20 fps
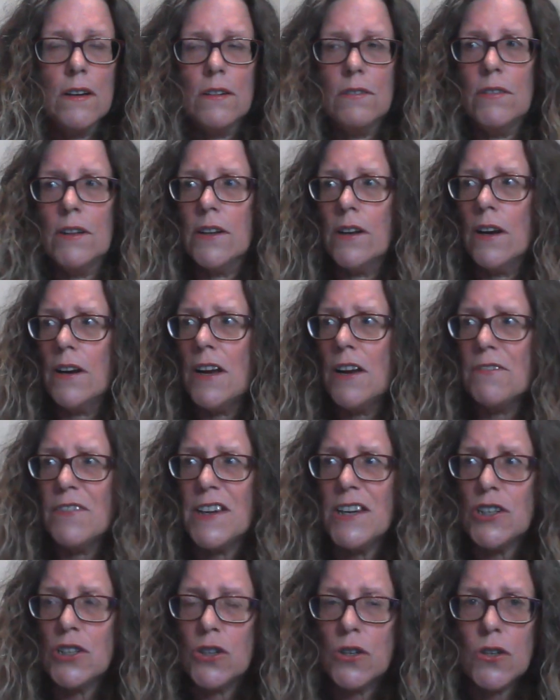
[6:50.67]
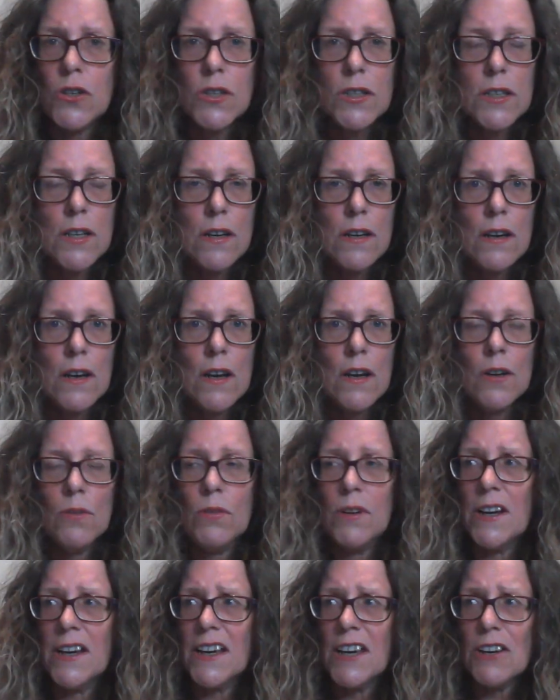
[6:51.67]
we don't have issues.
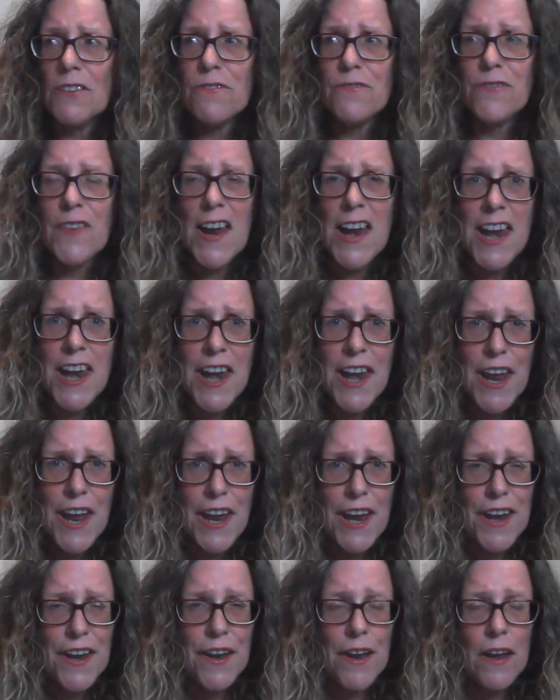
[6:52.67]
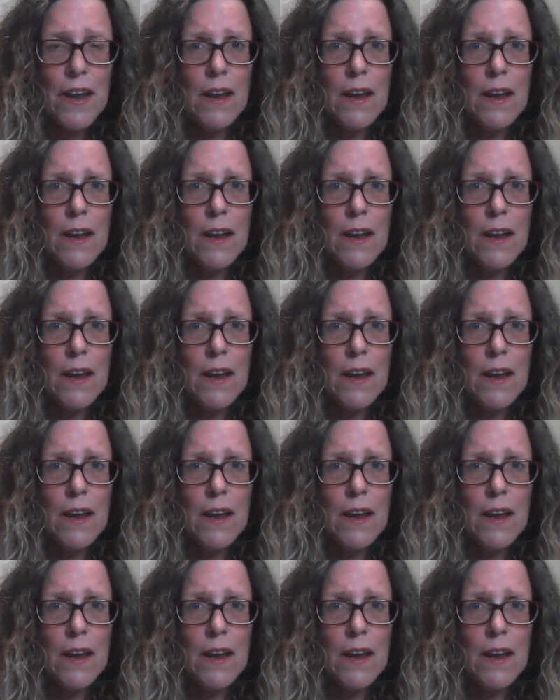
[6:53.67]
We don't get offended.